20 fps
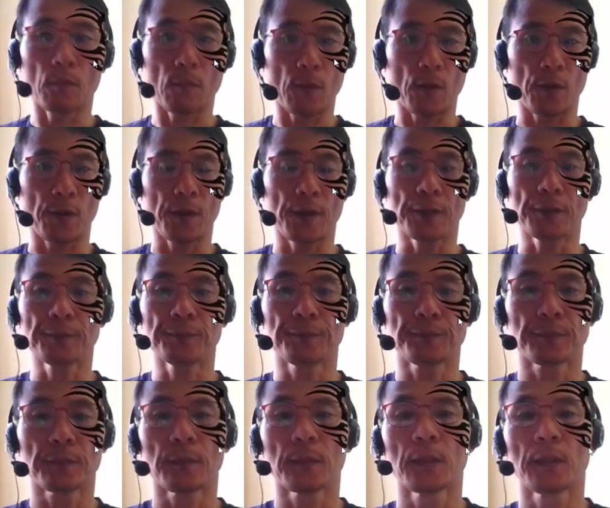Okay,
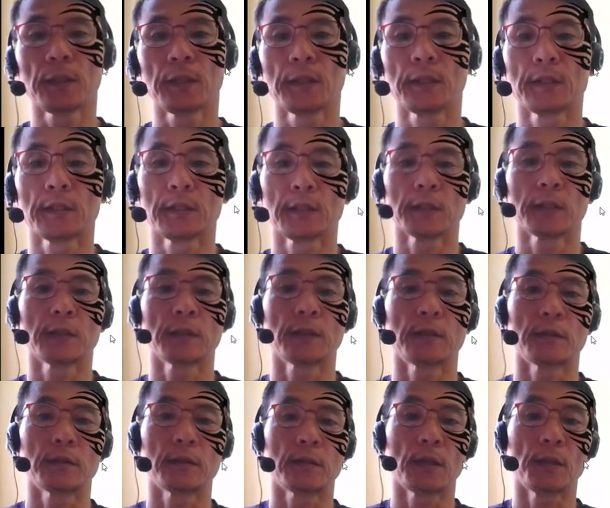
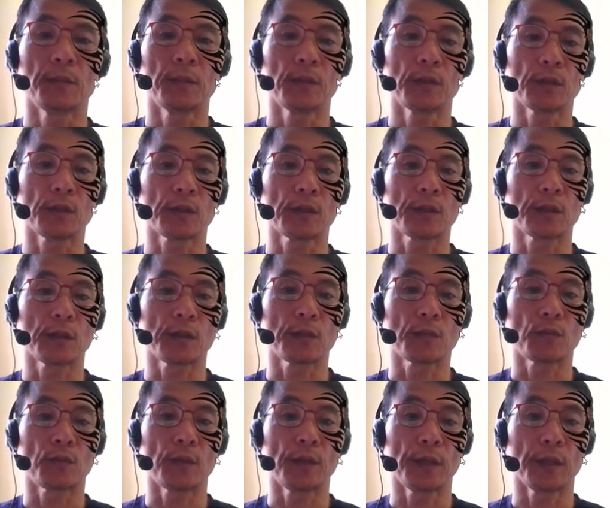let me just
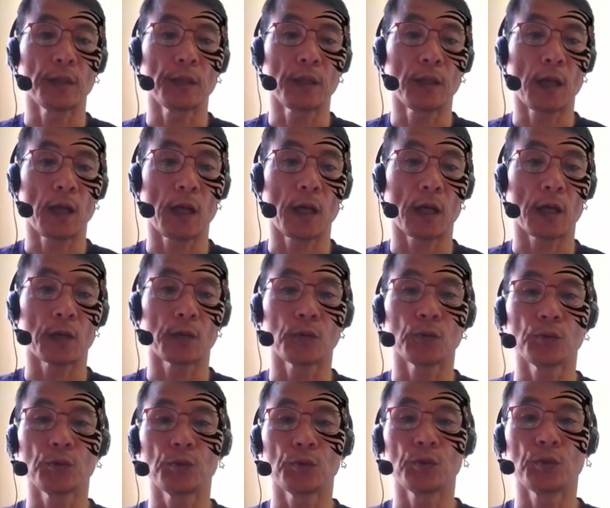explain
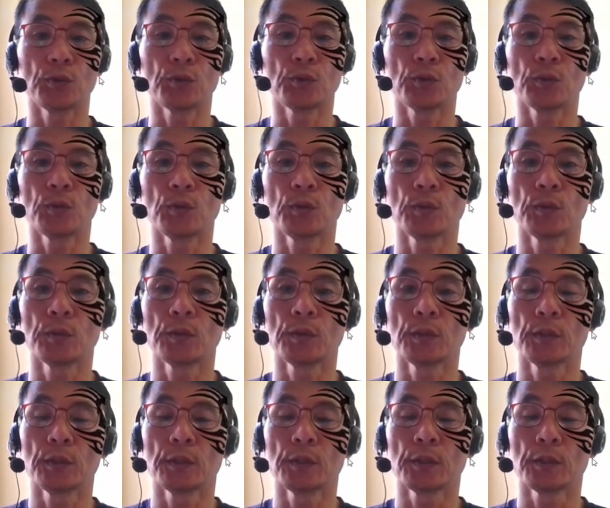how you
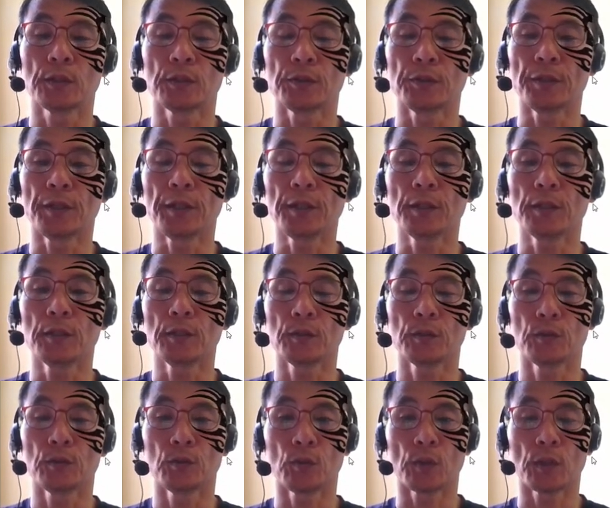create
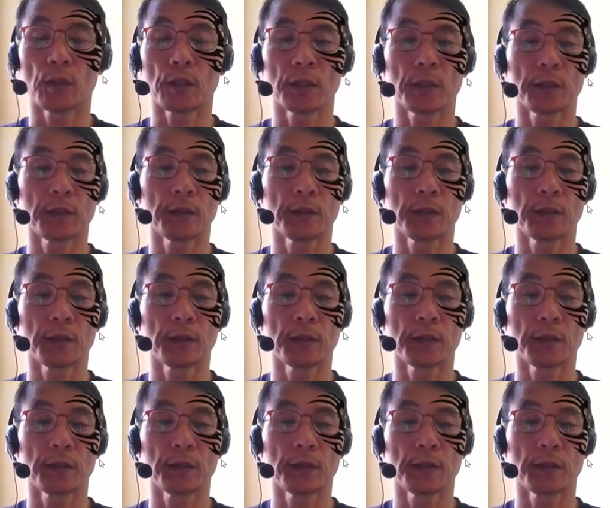your